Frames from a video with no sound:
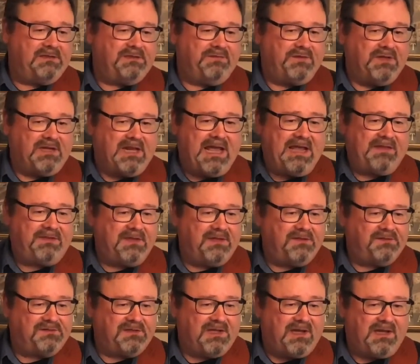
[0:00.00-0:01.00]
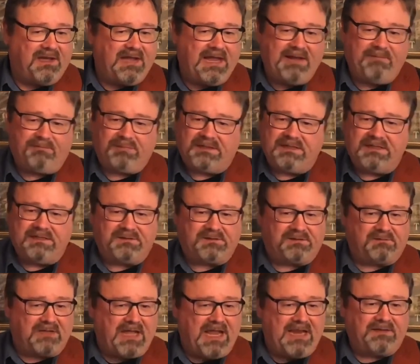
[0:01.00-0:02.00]
If you like this, hey, please
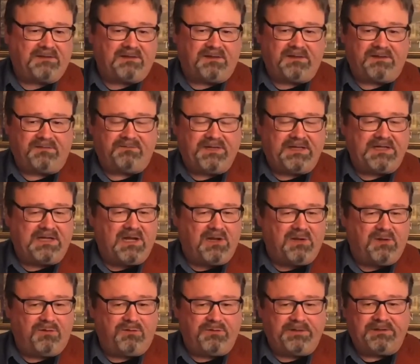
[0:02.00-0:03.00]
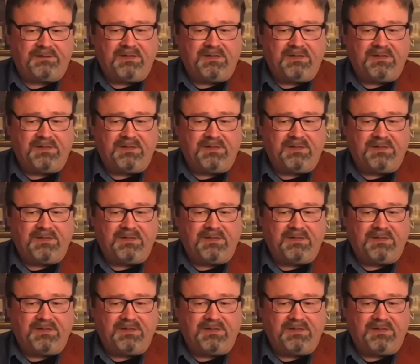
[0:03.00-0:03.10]
like the video